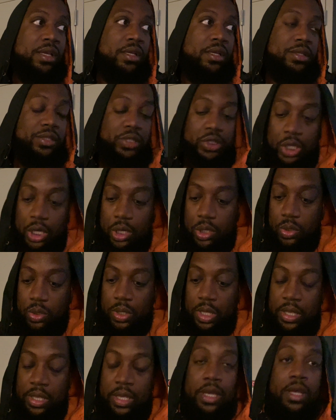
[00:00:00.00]
So,
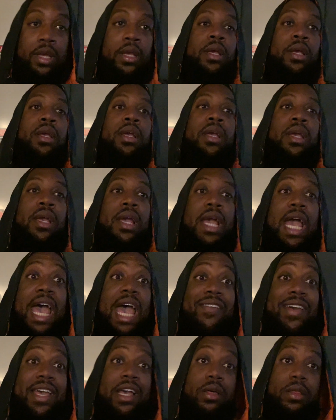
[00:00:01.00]
have
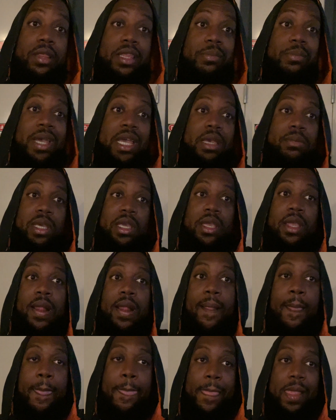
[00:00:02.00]
a healthy baby.
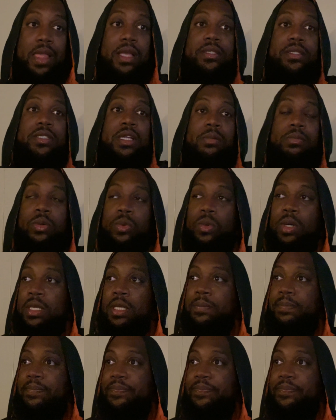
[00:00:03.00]
That's number one.